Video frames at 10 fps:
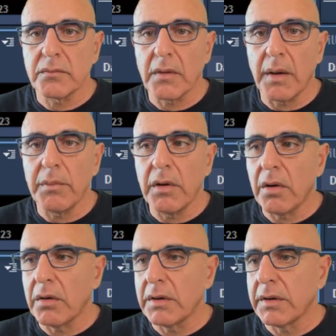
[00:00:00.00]
I'm
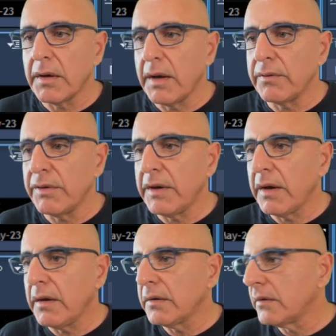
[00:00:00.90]
long
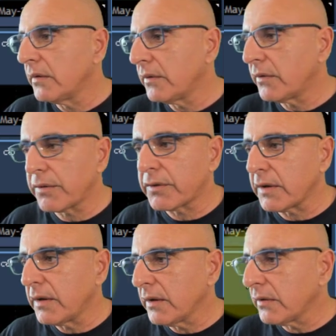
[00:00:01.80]
Nvidia, just
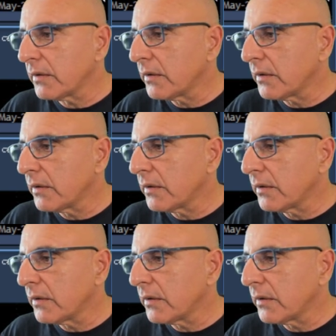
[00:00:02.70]
triggered.